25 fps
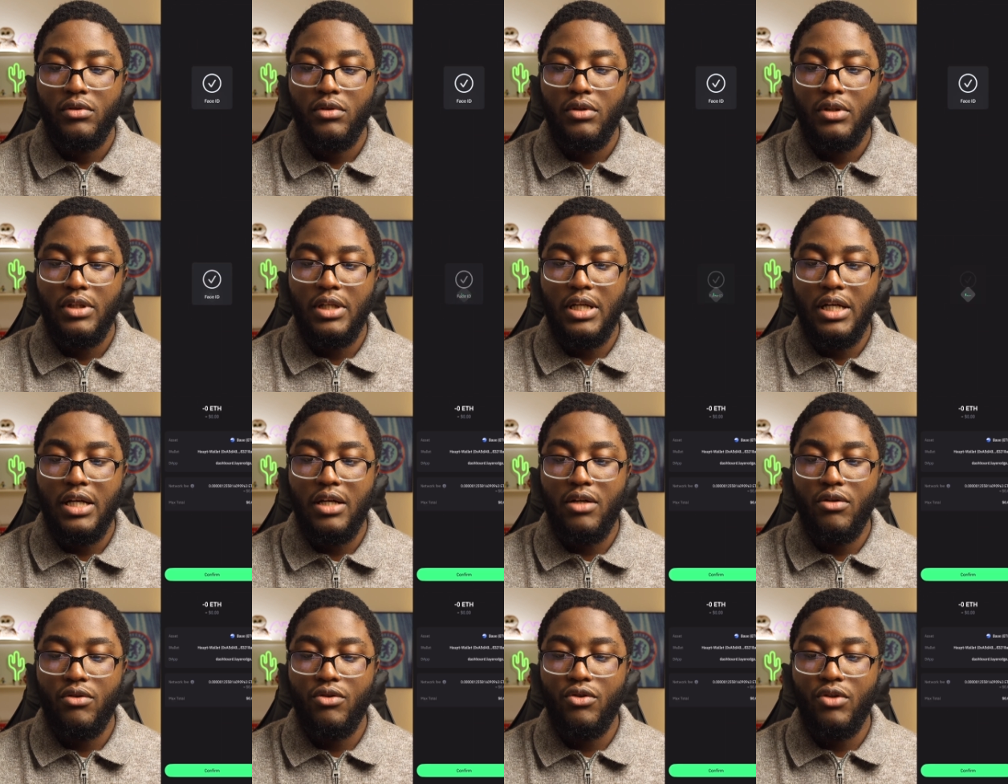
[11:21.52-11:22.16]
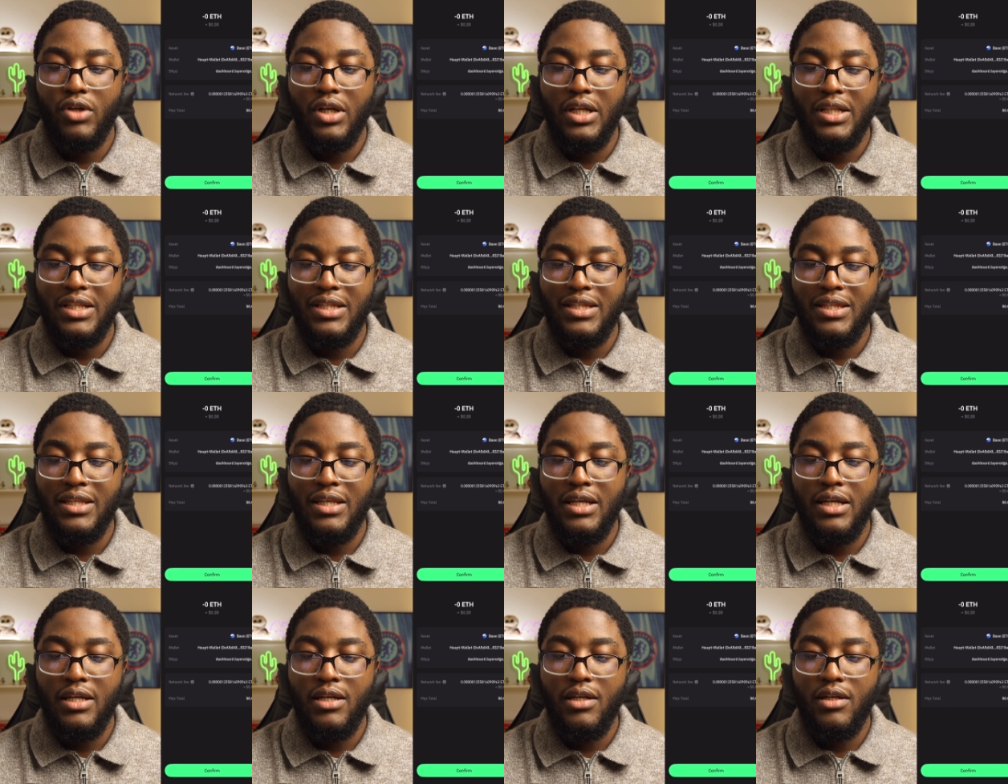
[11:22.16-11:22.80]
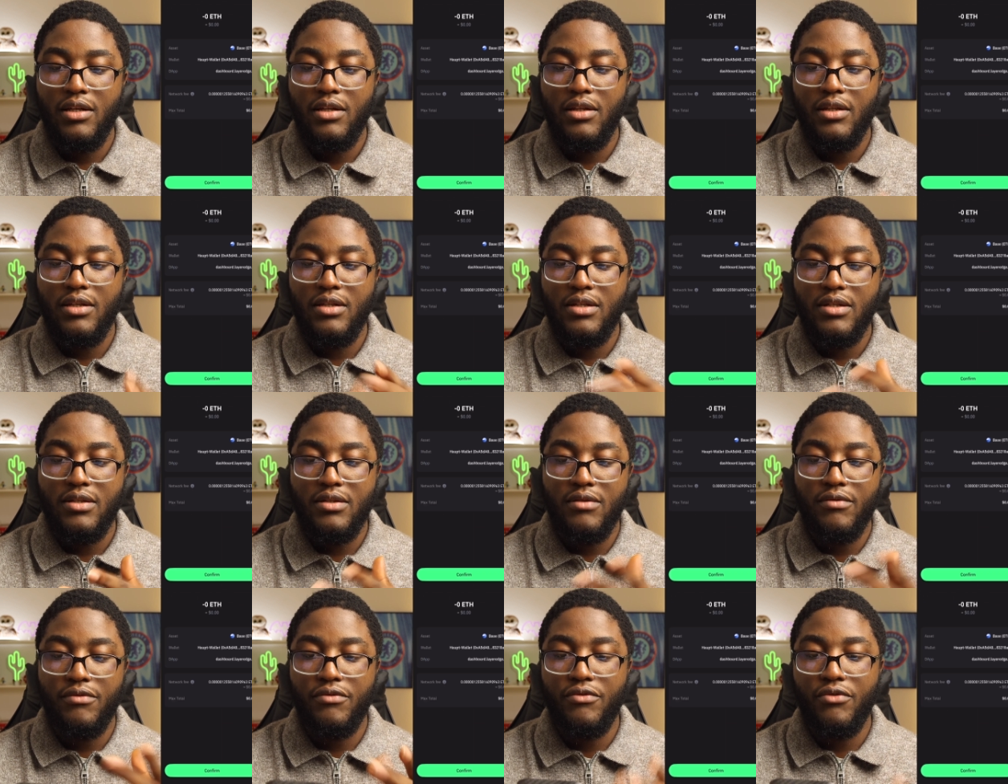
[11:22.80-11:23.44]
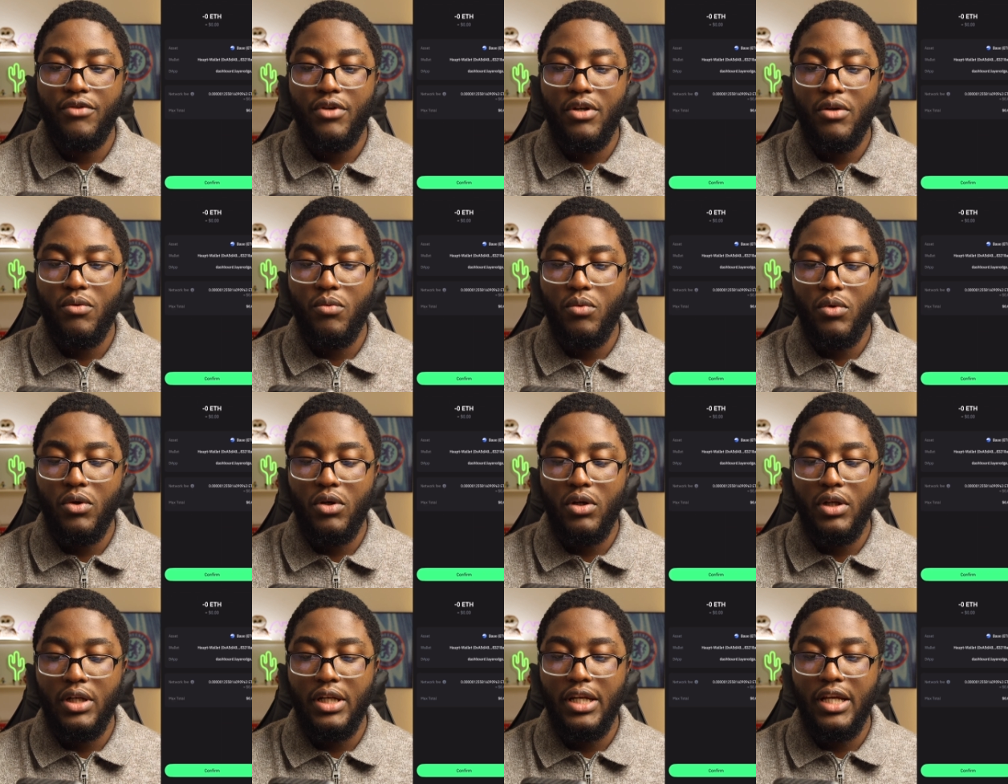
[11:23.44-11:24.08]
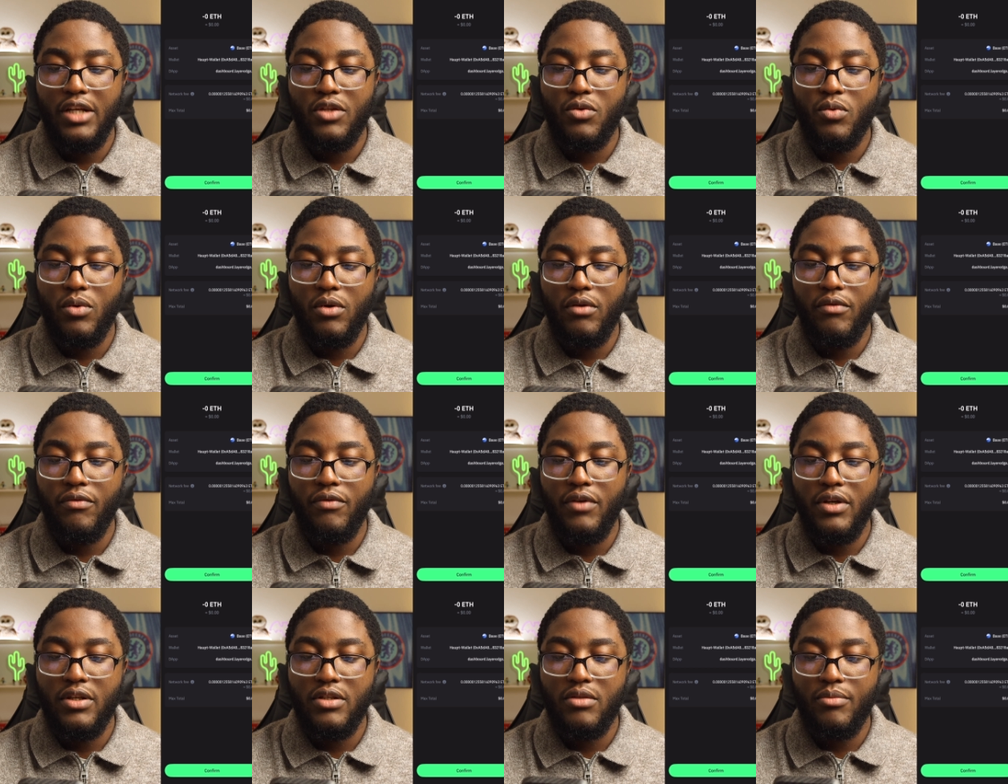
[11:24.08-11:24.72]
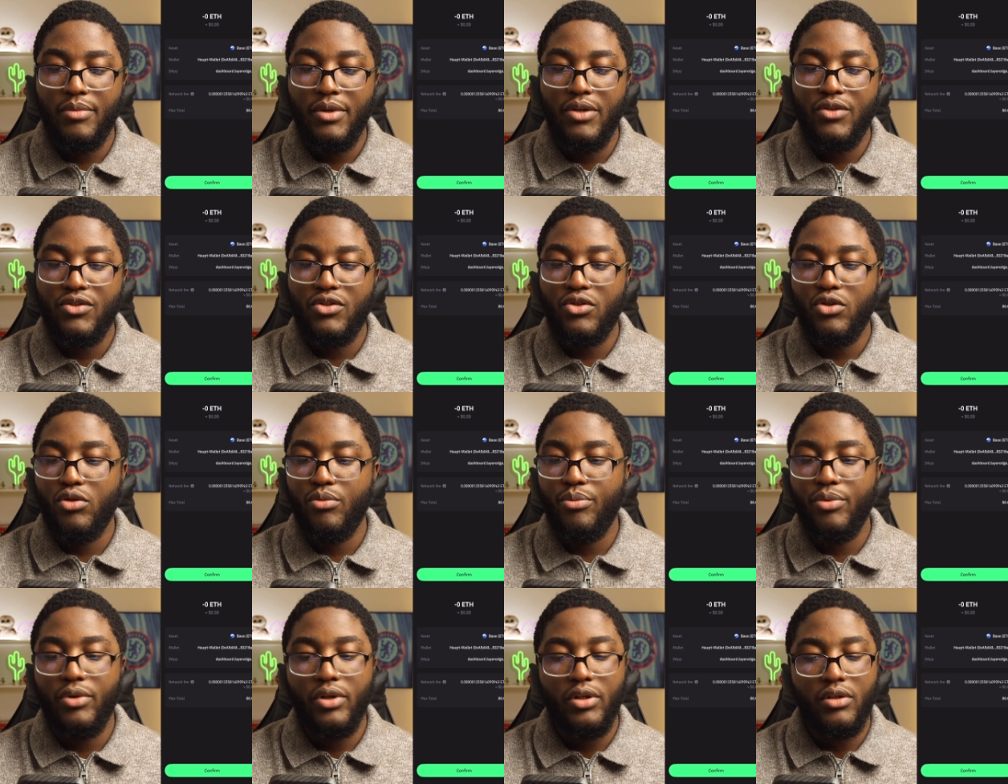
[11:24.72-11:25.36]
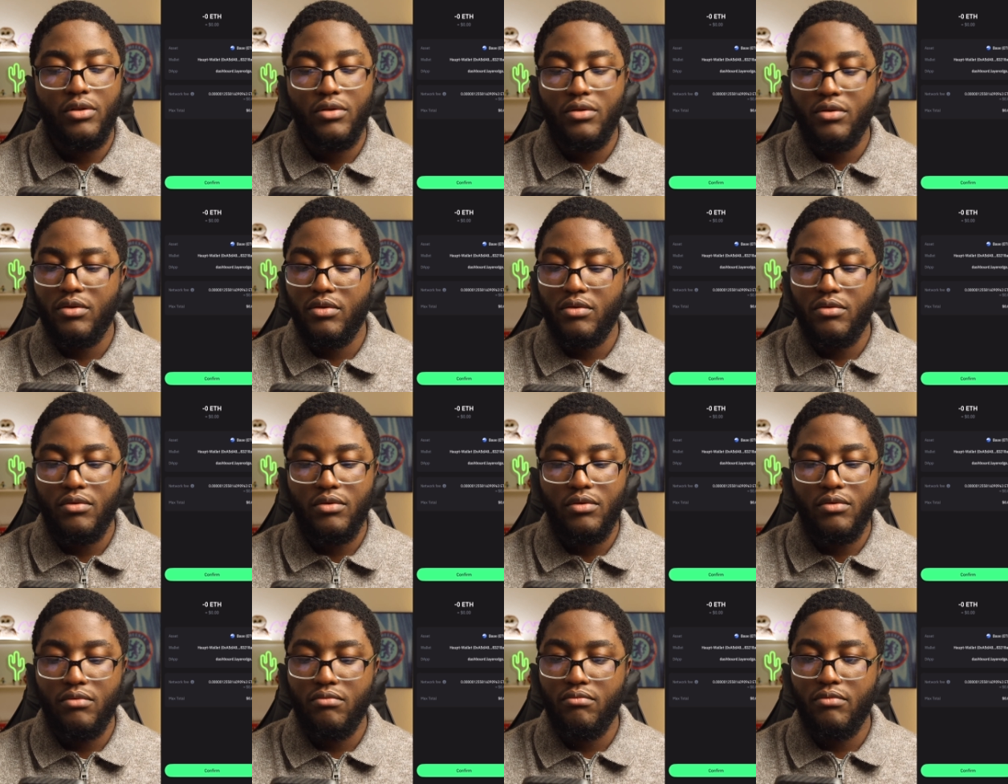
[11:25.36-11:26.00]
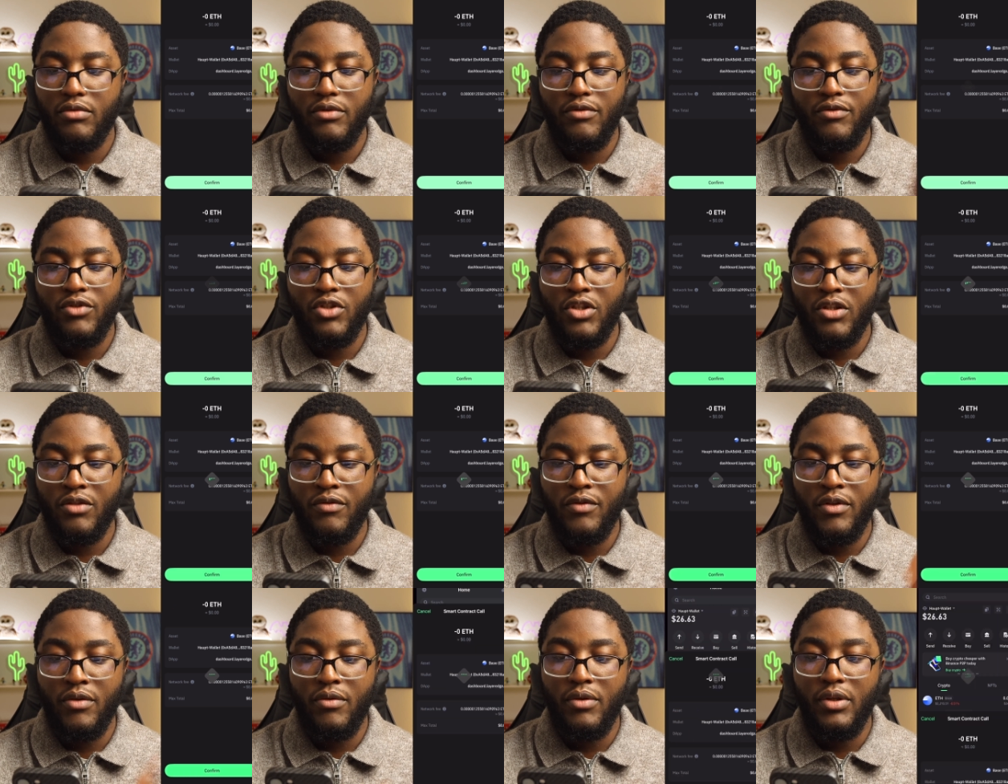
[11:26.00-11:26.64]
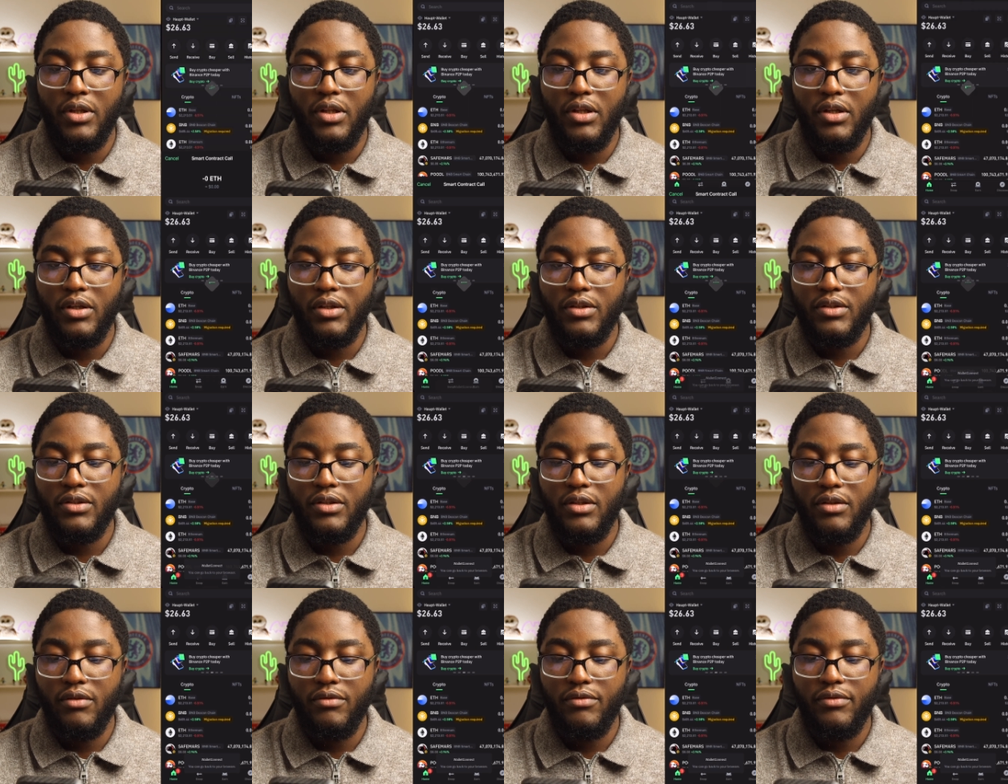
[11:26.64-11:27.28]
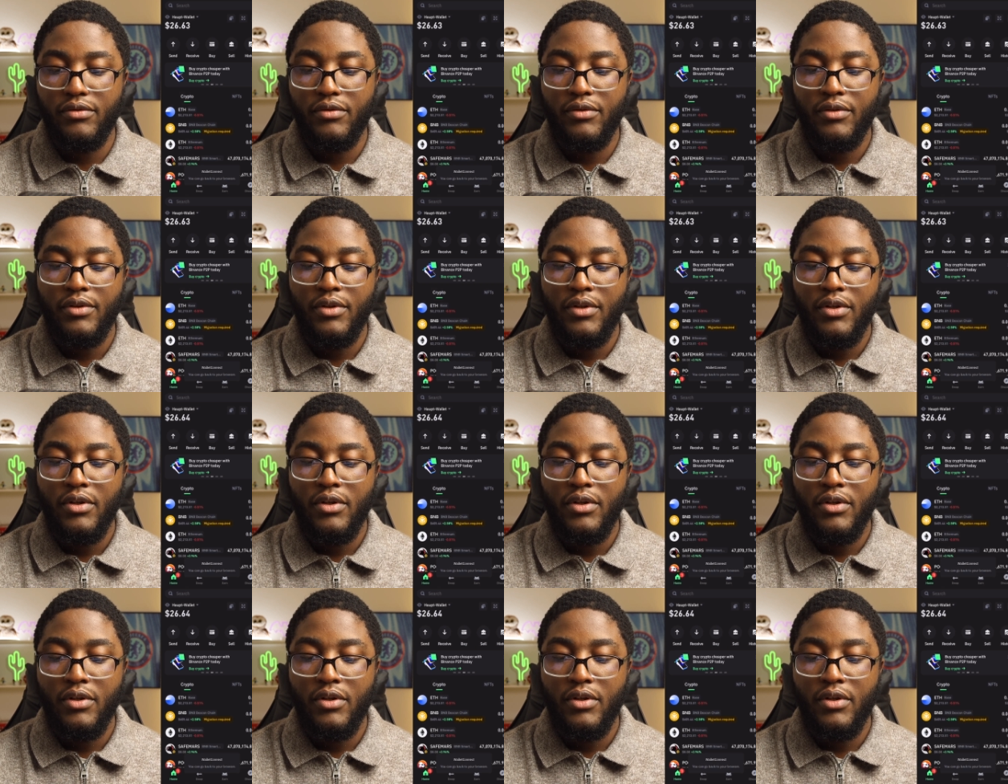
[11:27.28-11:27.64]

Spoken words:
Now you can see this is the free one. Network fee is about 0 points, just very long stuff.